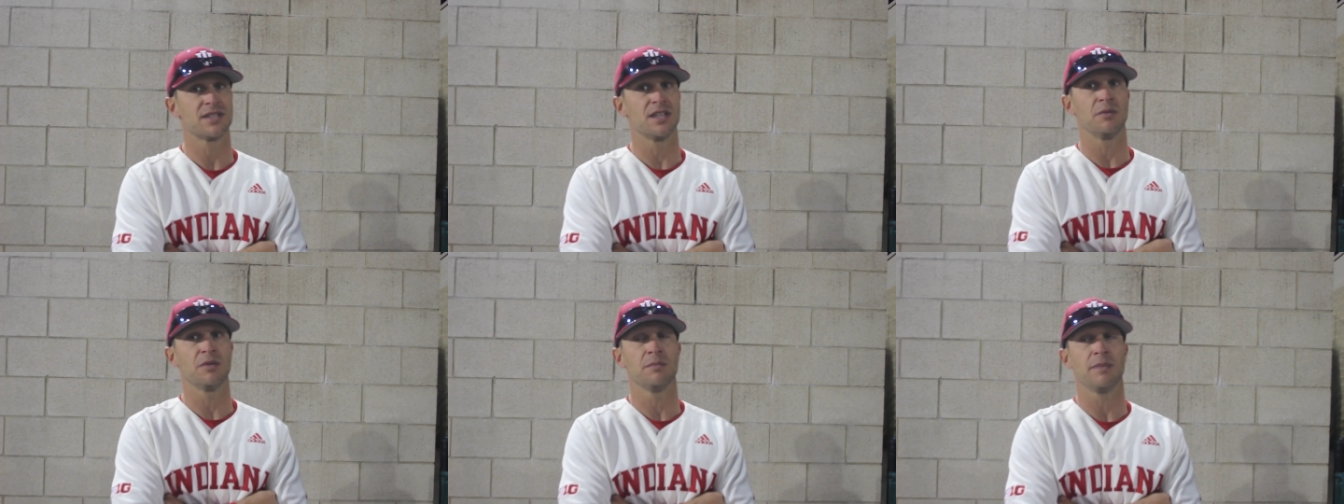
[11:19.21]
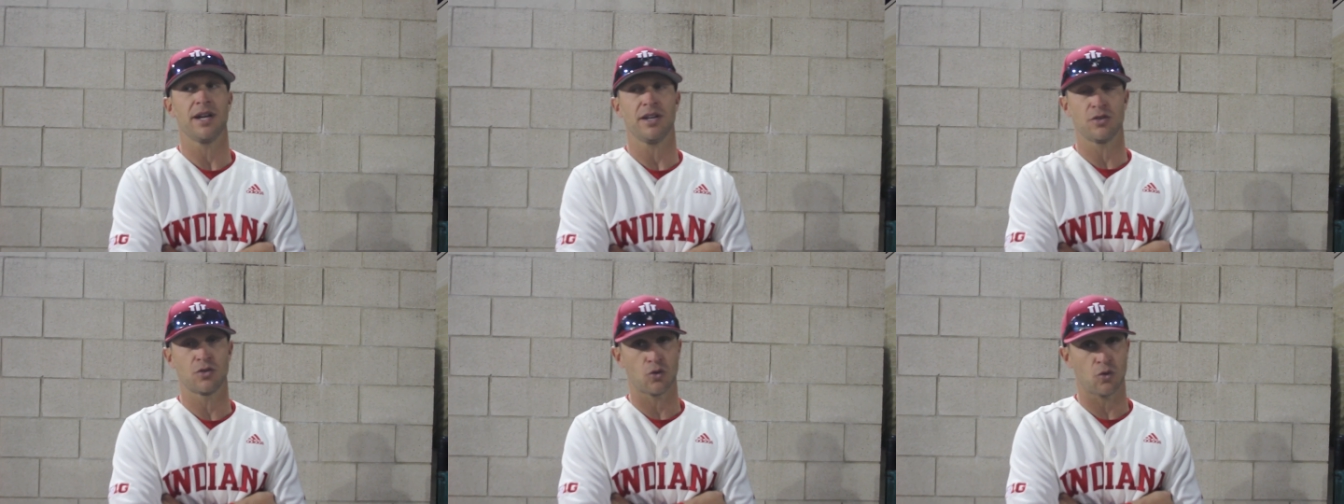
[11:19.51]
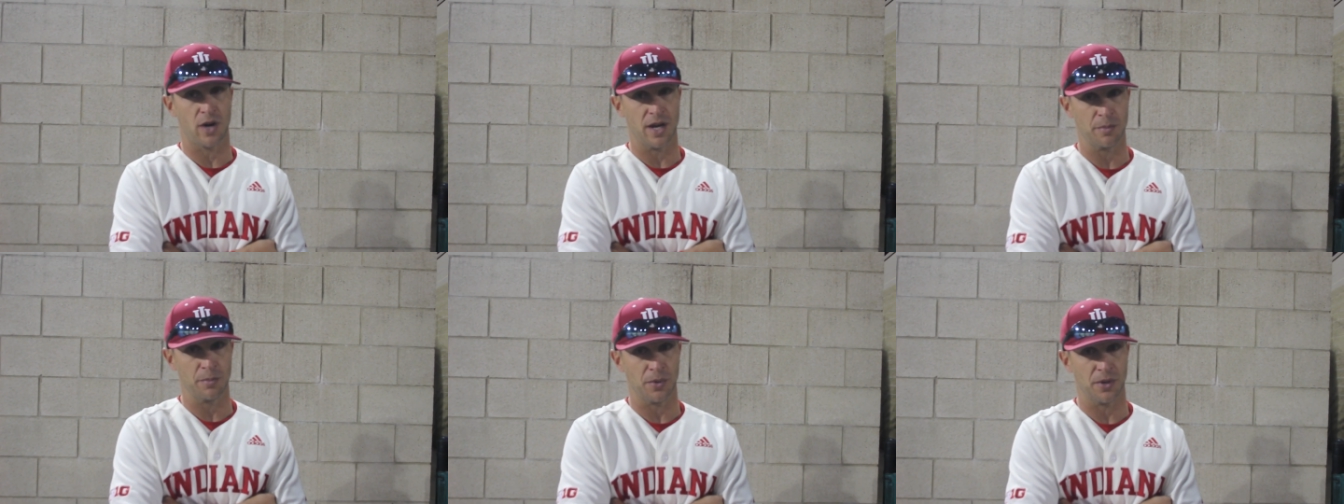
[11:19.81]
Then we made
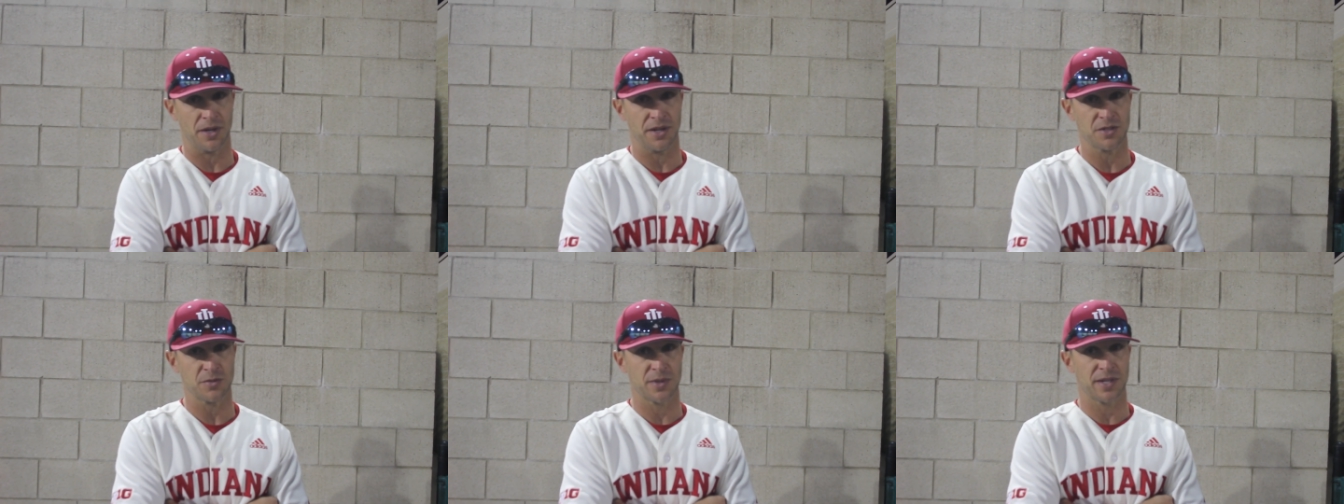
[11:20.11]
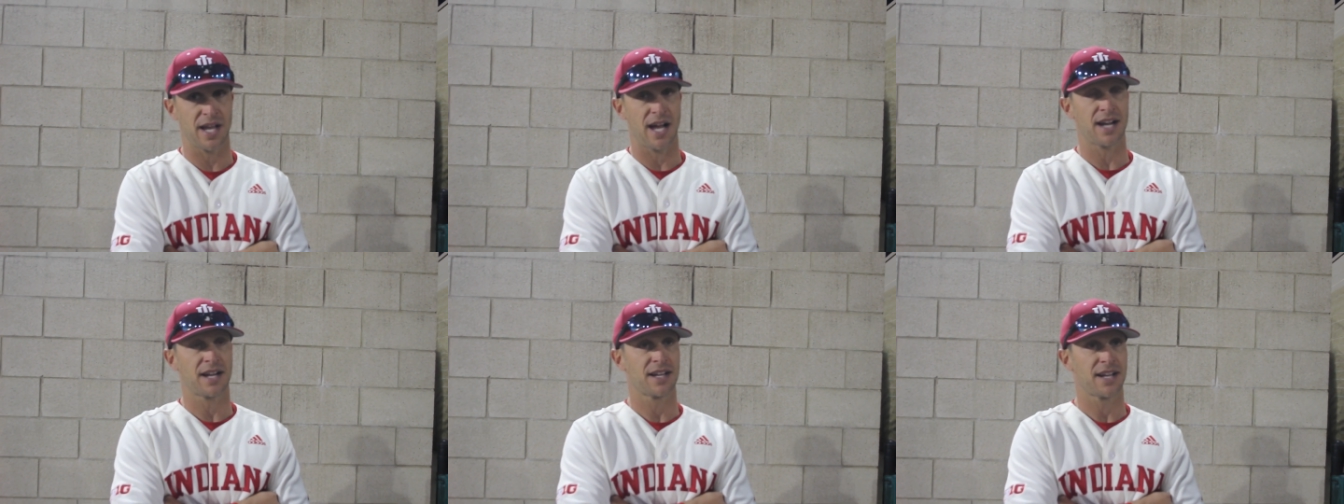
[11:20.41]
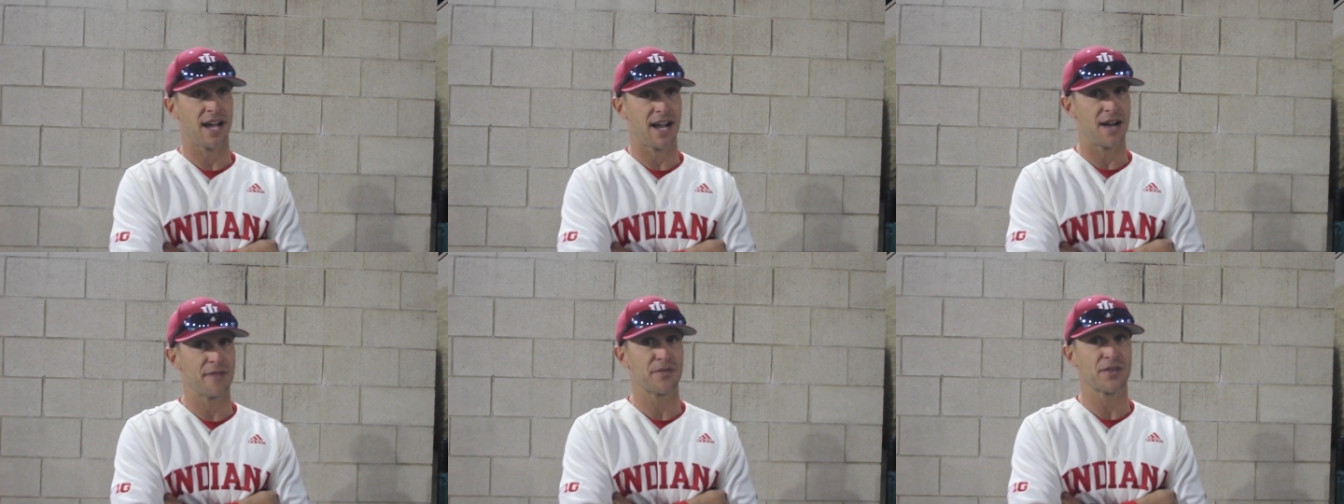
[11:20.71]
great plays. We got
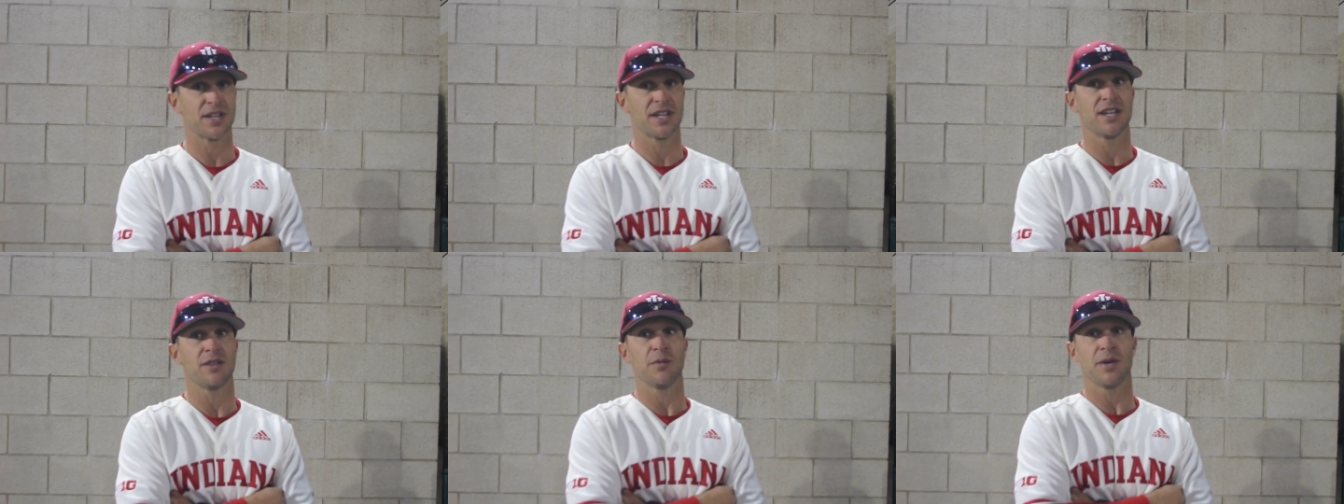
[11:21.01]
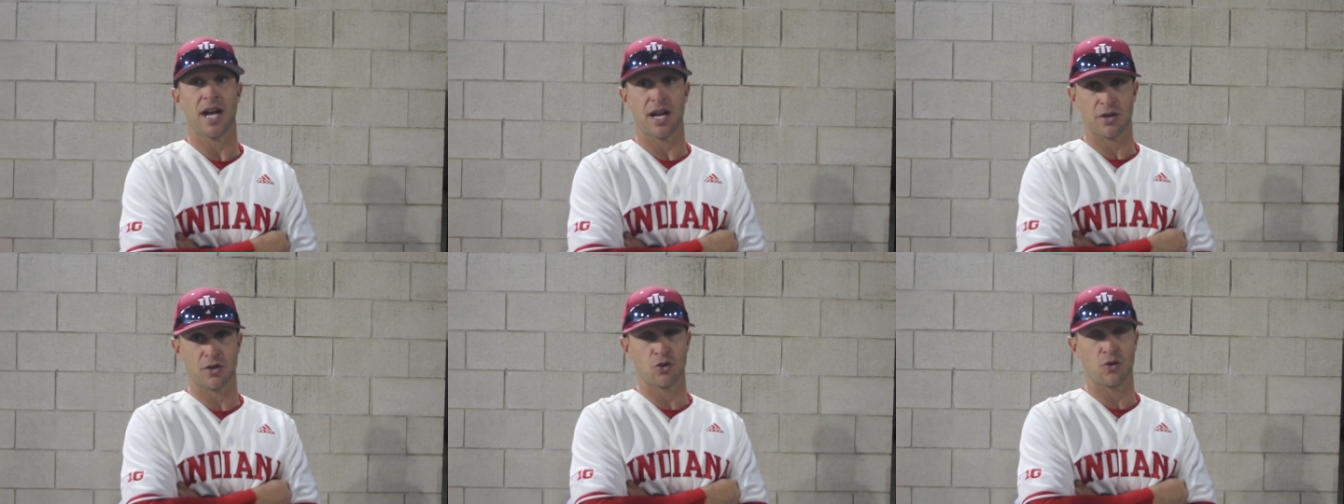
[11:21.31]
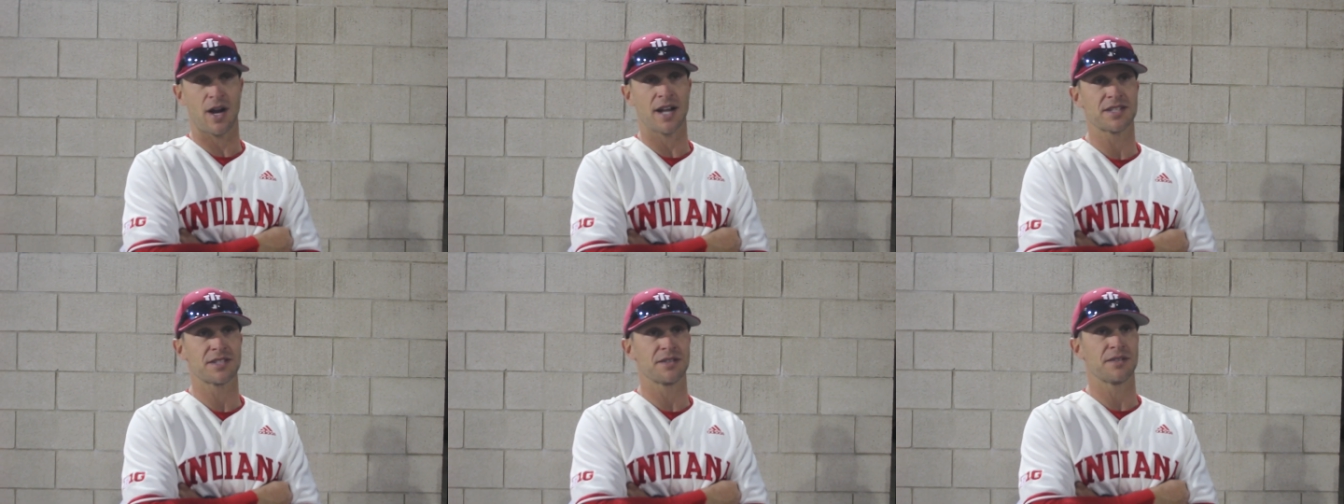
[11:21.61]
confident. We got
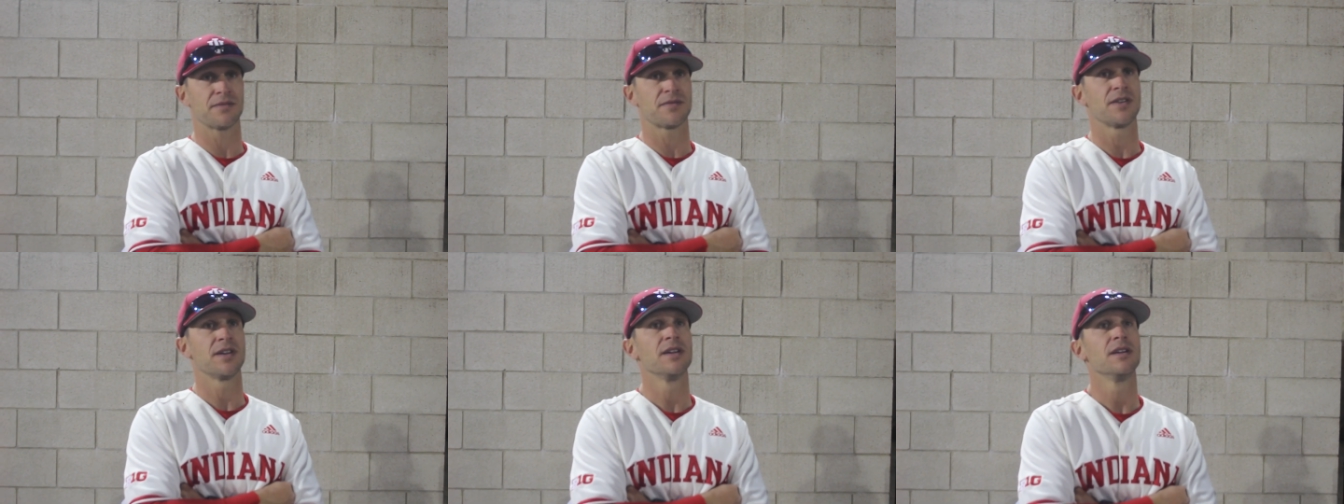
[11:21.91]
aggressive.